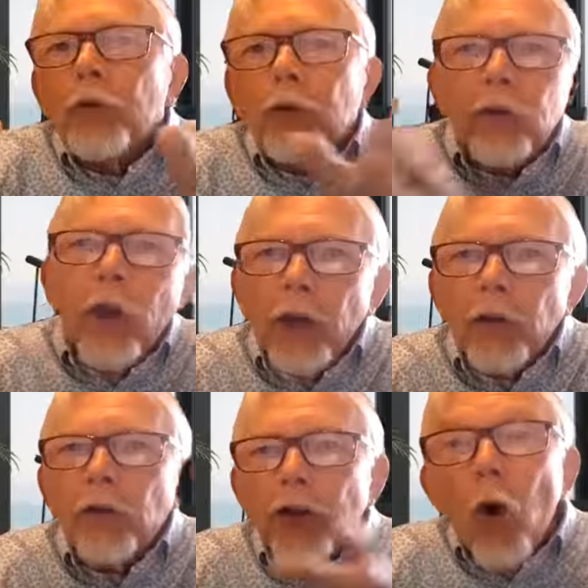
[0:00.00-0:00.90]
normal
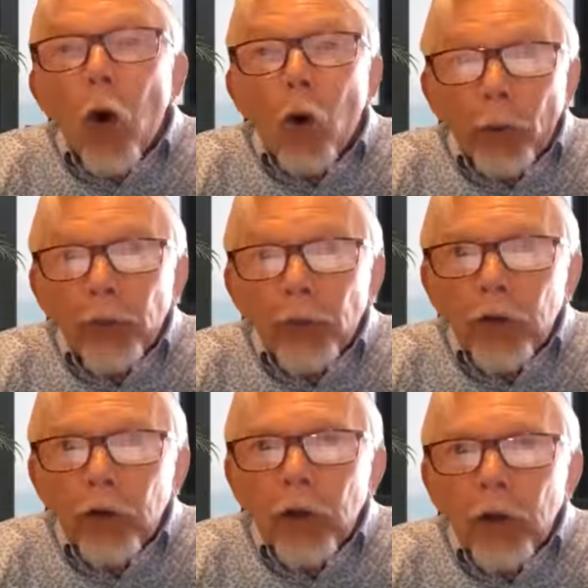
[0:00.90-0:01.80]
society
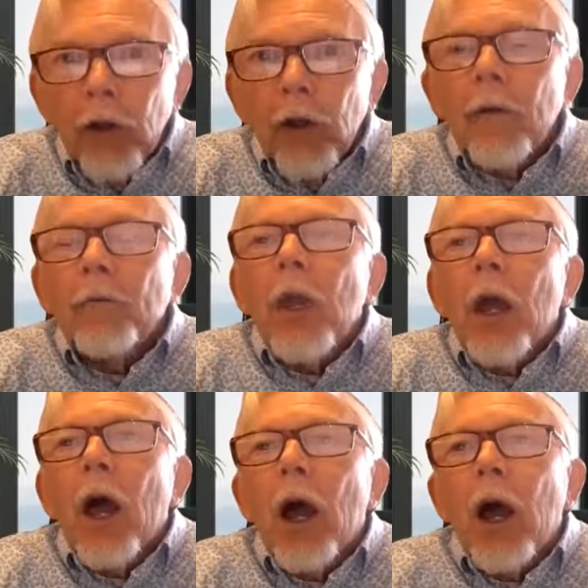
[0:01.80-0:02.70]
norms
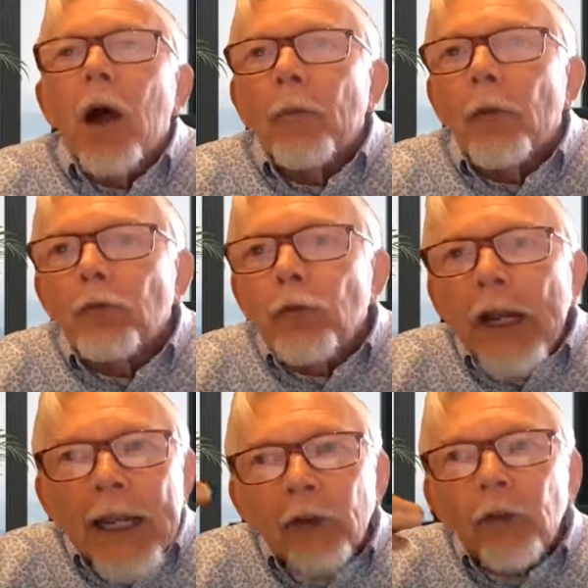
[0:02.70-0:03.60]

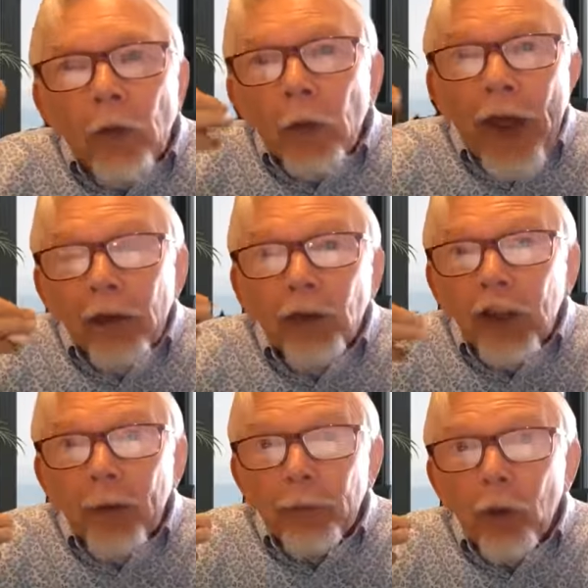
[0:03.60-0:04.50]
really
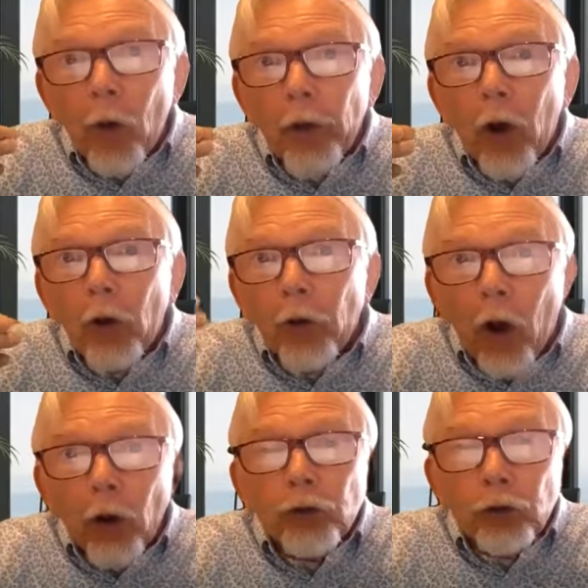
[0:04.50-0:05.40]
isn't there to keep you
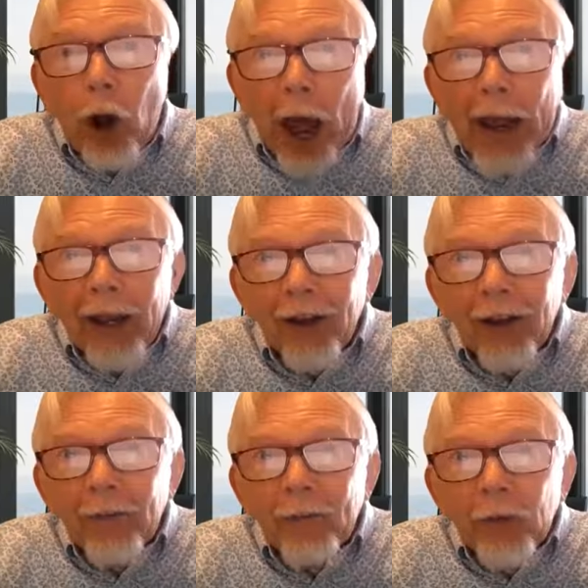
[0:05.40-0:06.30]
on
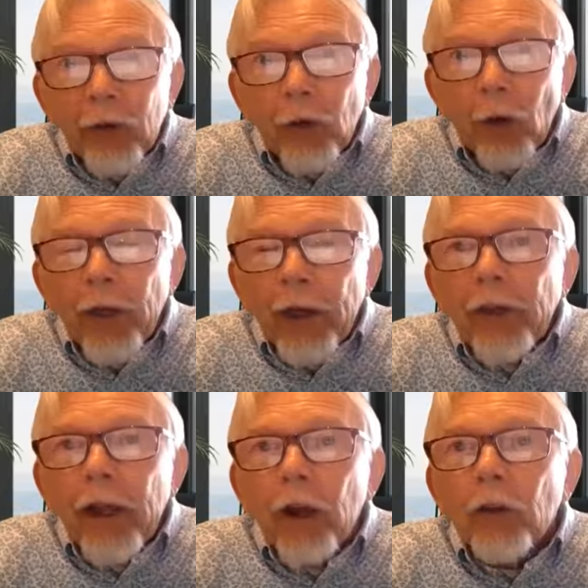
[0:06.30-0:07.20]
track.
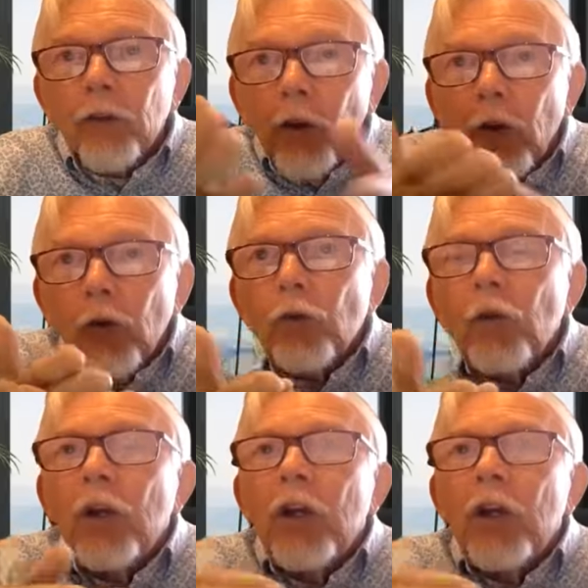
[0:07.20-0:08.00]
They are